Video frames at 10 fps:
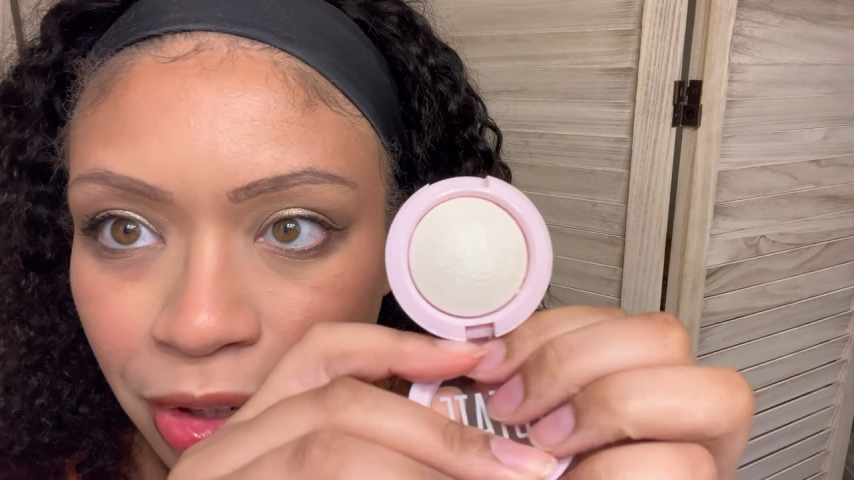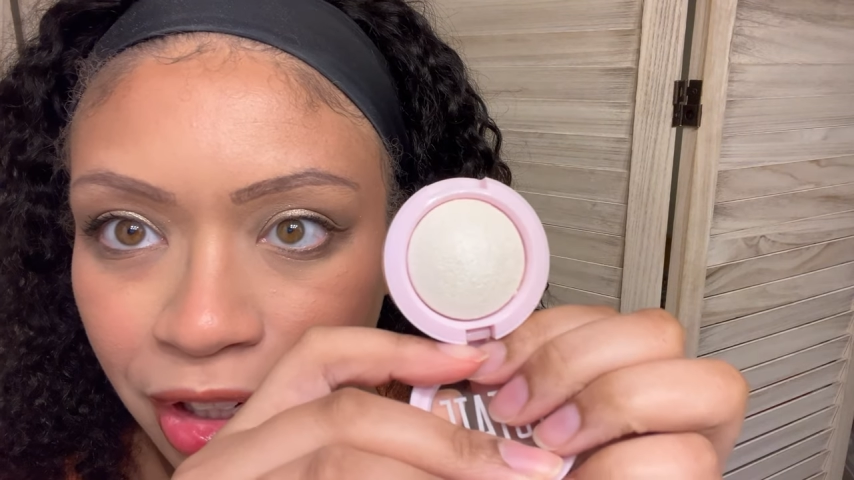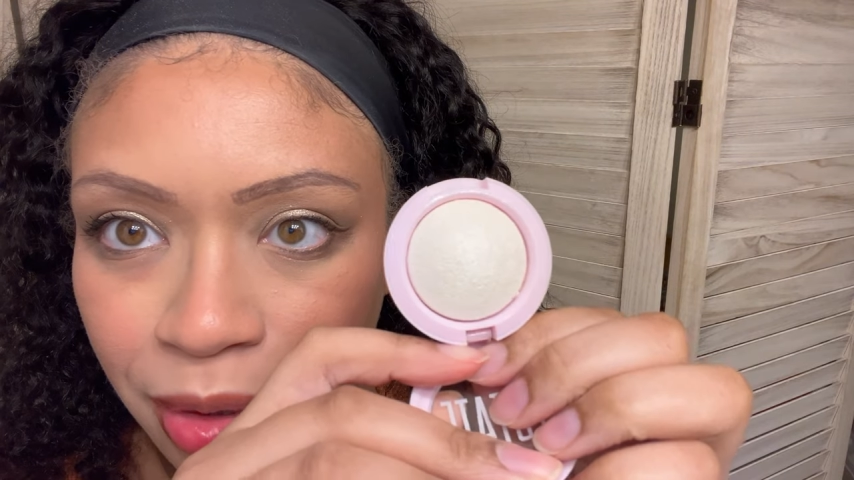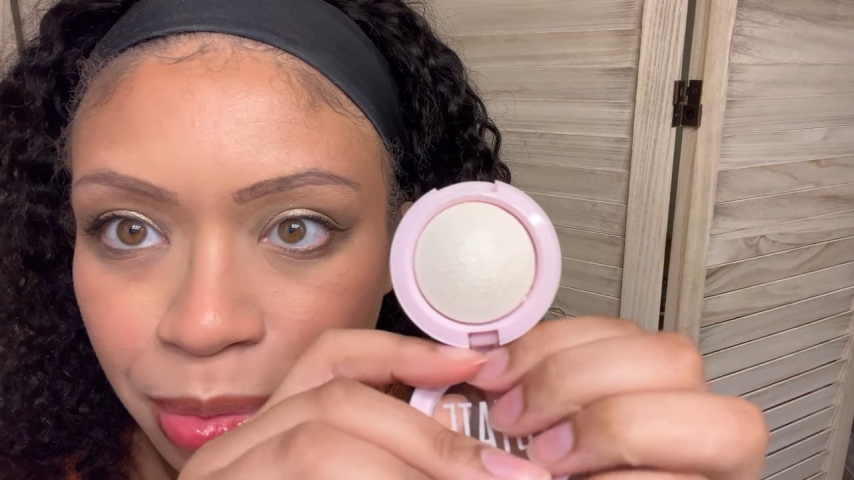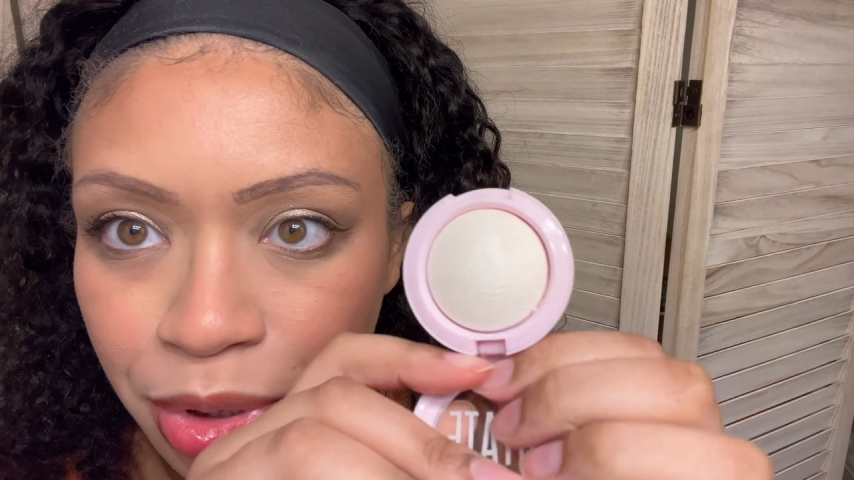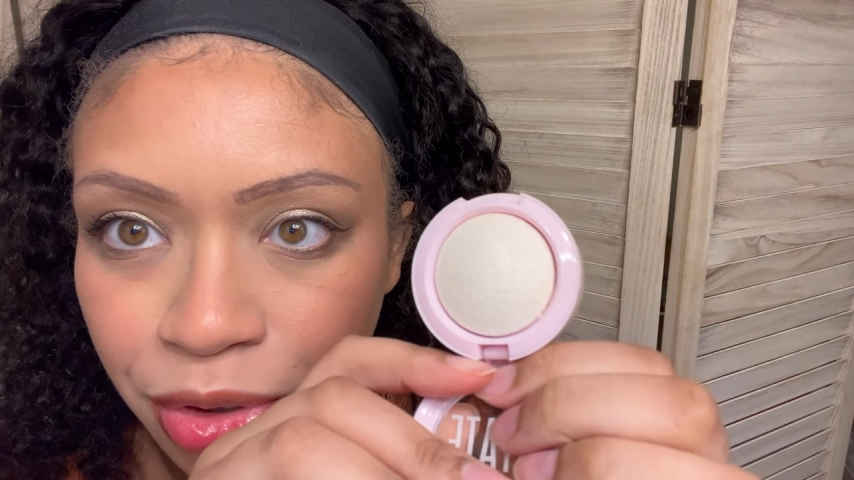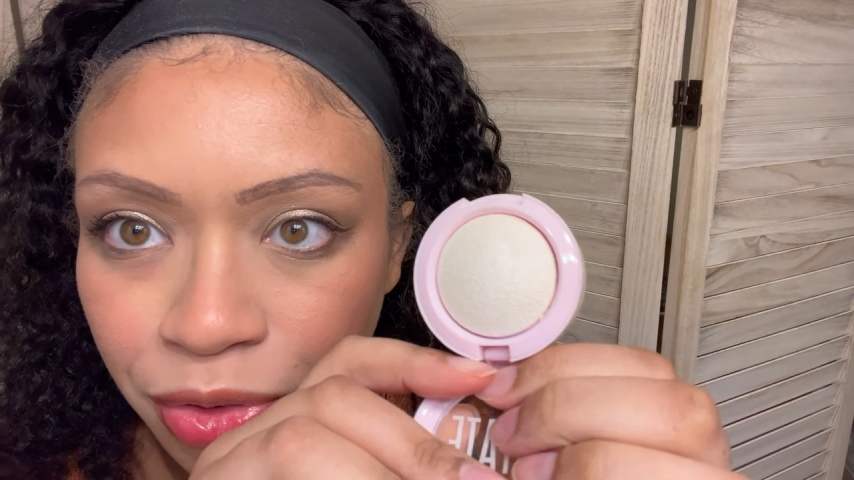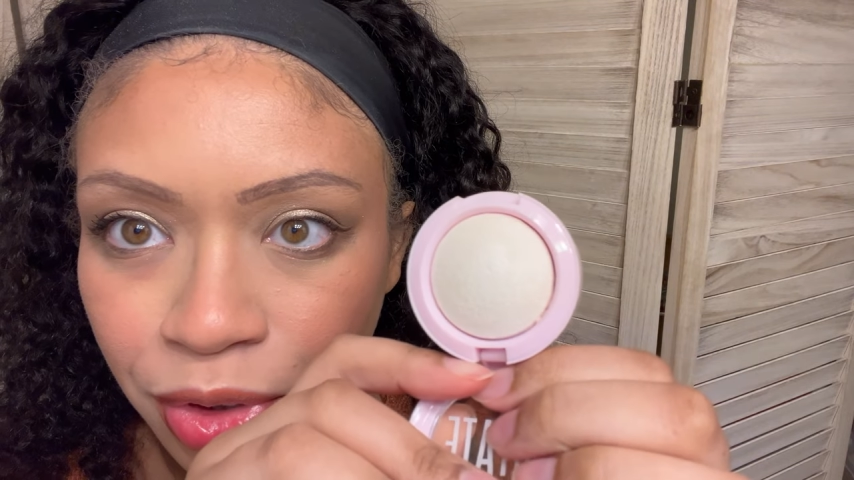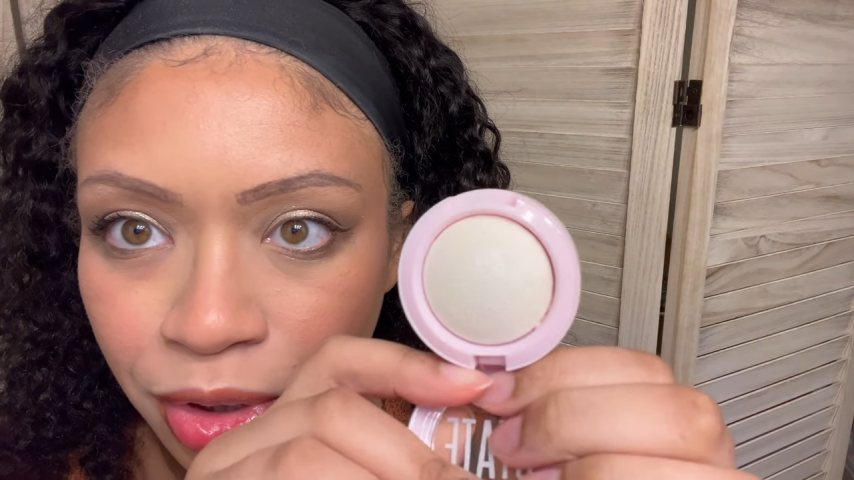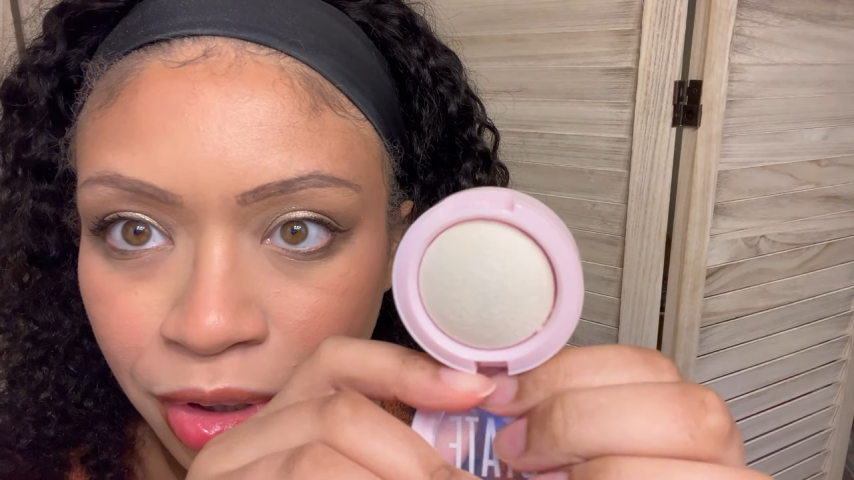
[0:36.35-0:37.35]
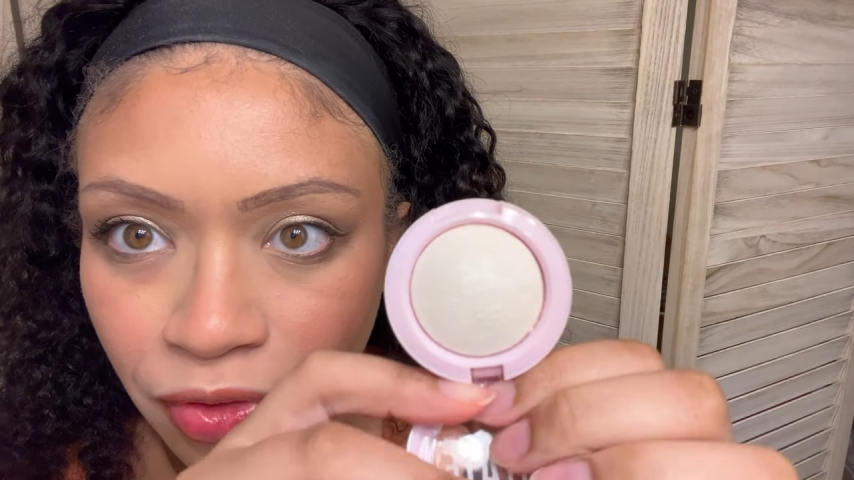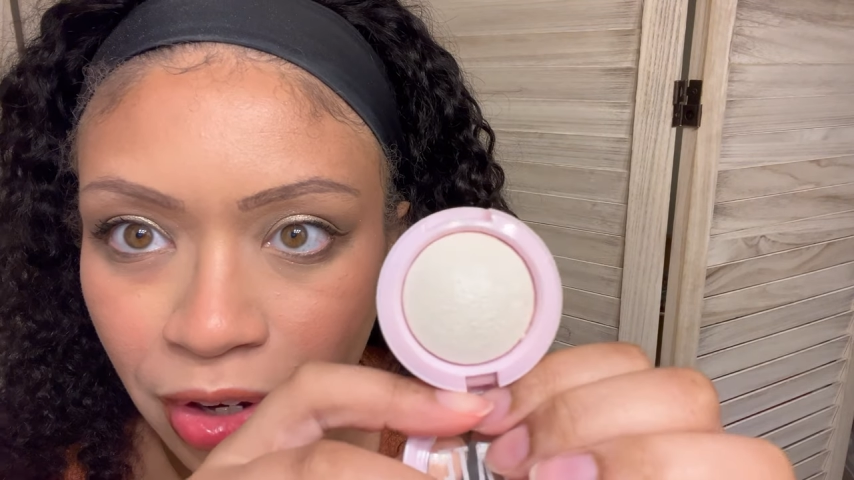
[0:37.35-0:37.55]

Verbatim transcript: very beautiful,